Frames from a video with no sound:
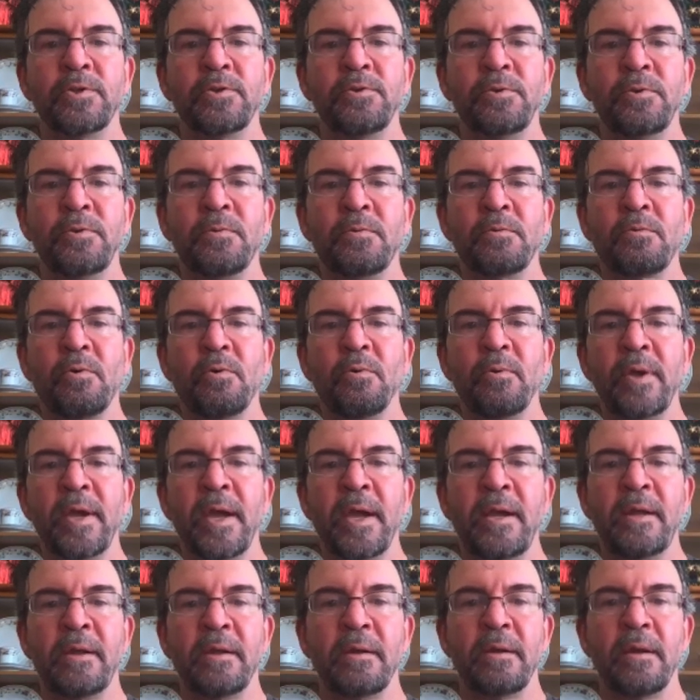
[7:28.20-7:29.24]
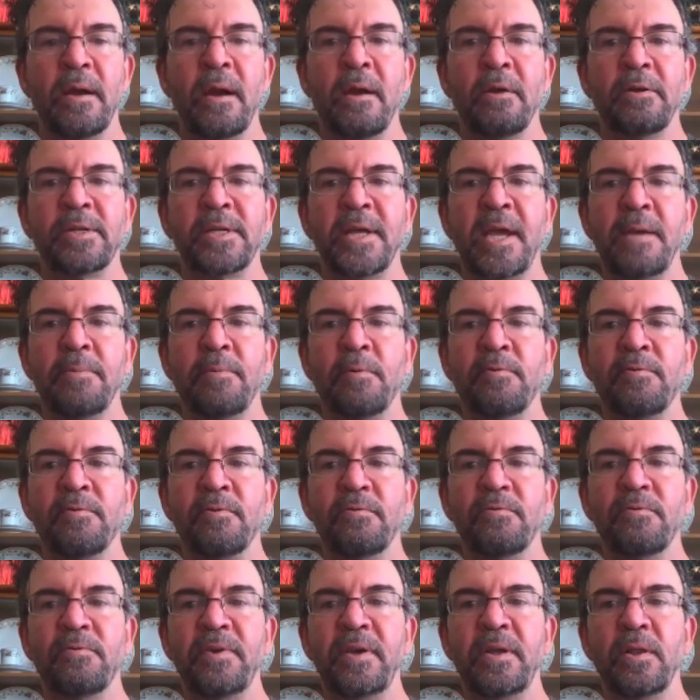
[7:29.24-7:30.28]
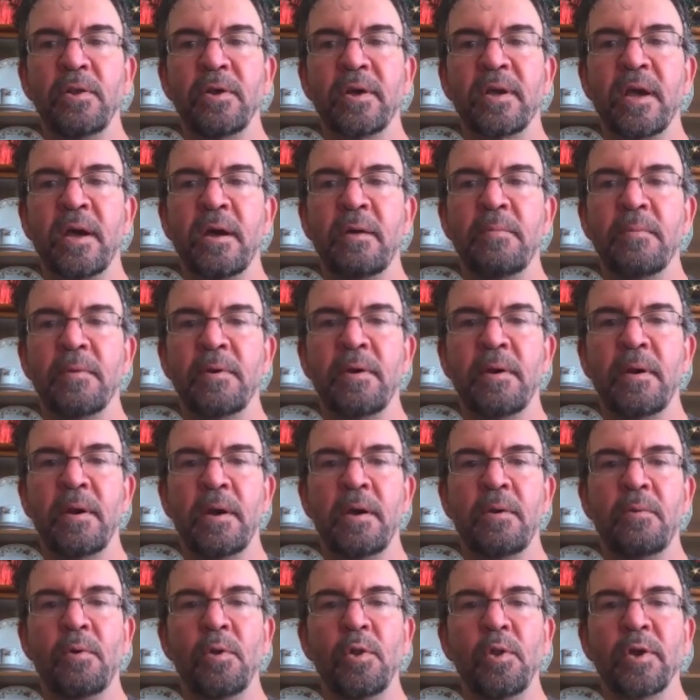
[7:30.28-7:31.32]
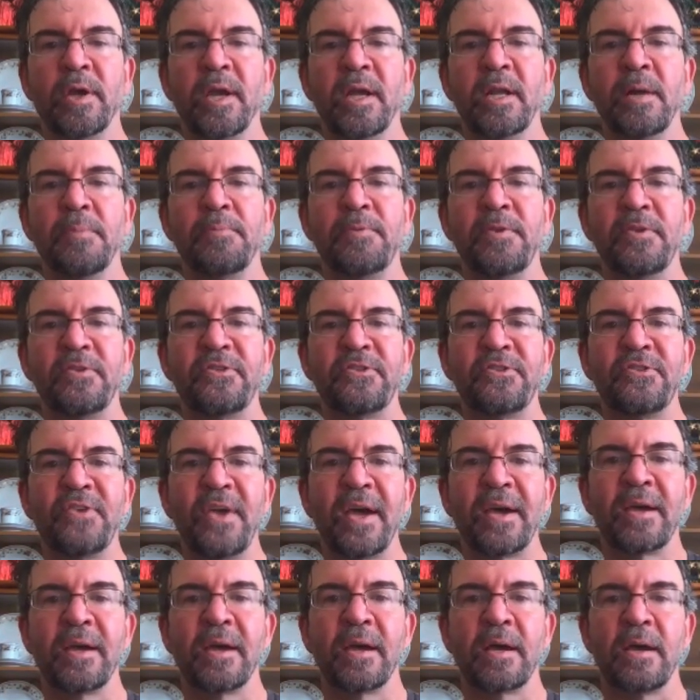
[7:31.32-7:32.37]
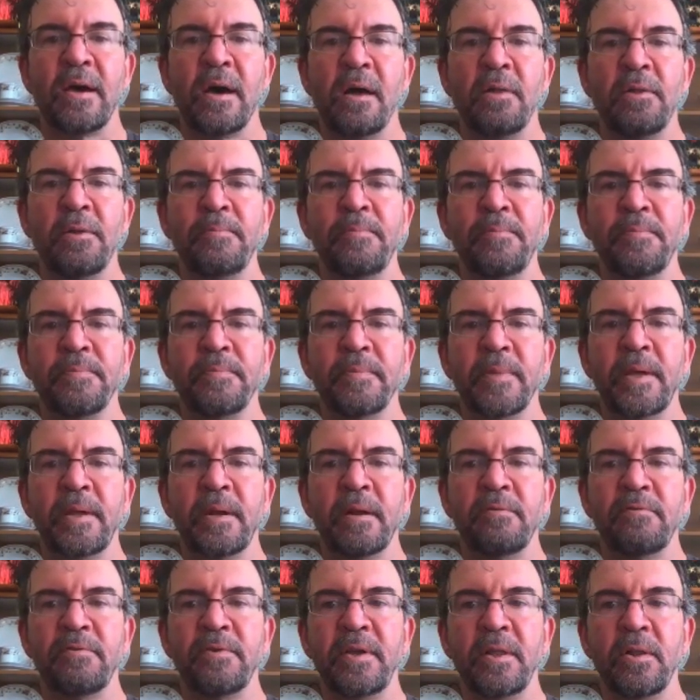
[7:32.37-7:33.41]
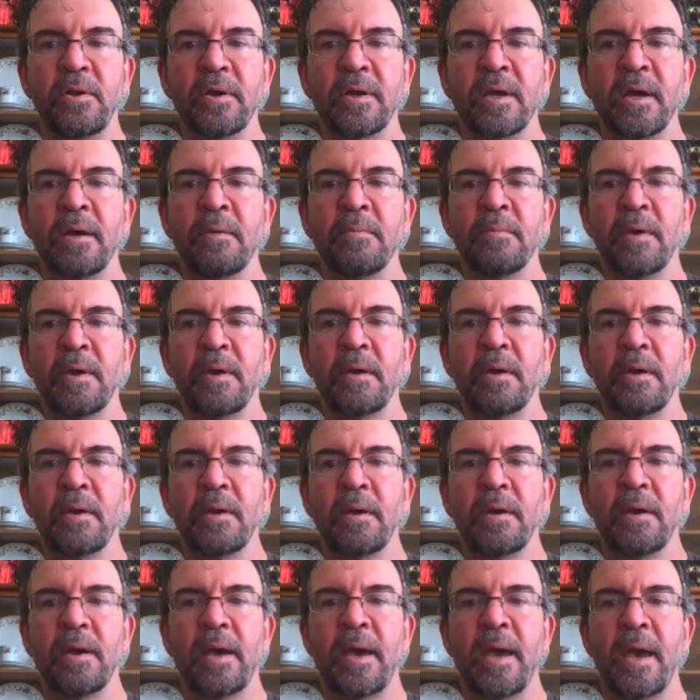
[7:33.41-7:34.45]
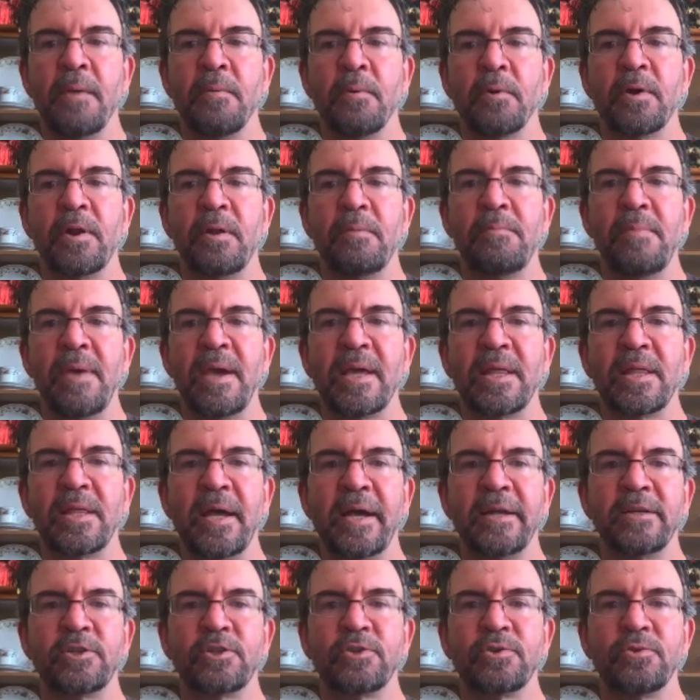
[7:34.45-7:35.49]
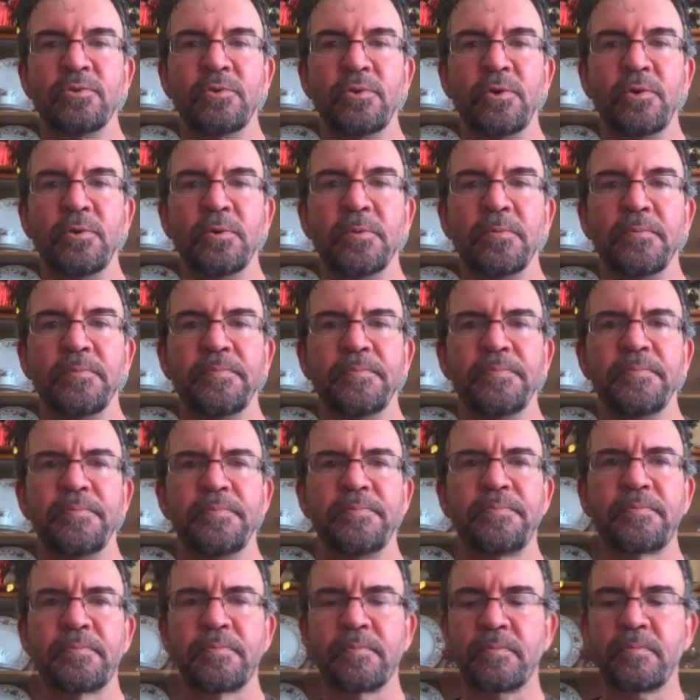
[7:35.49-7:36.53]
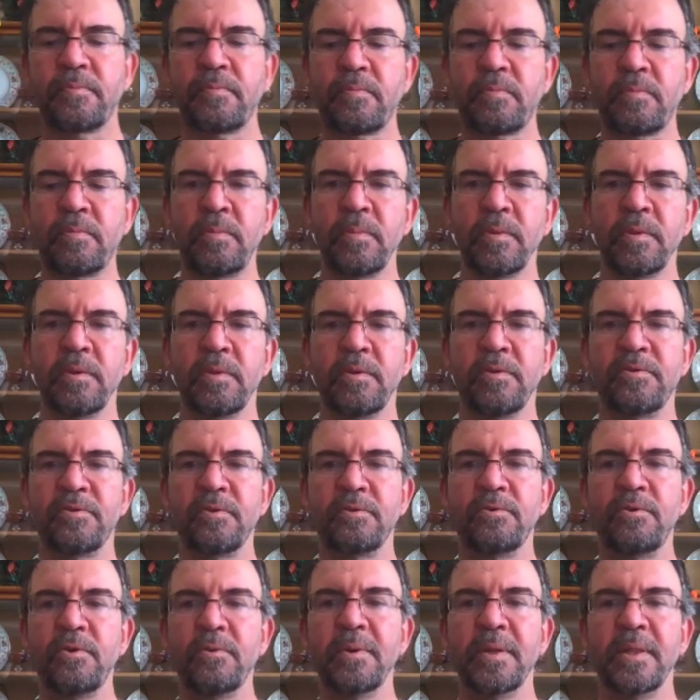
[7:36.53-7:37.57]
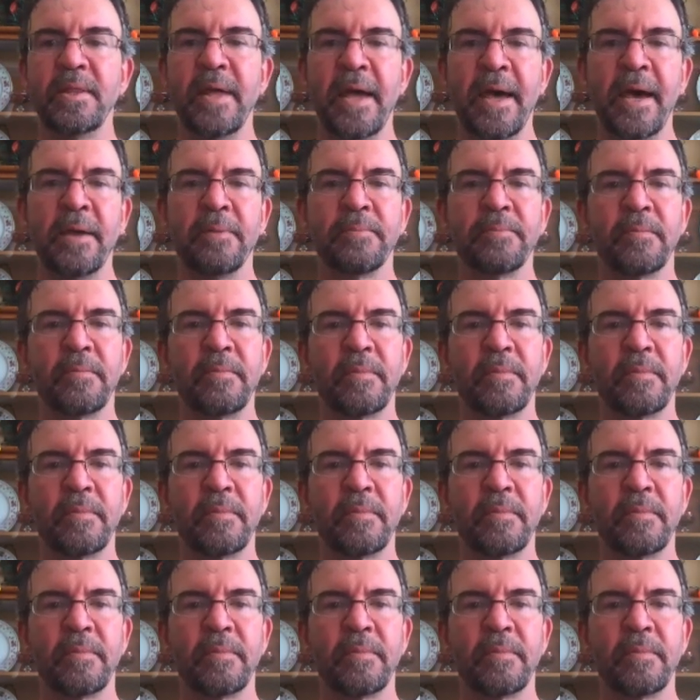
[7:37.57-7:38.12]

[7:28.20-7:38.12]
to create our table for VLOOKUP. We're looking up the second column in our VLOOKUP, and we're going to make that true. So doing that,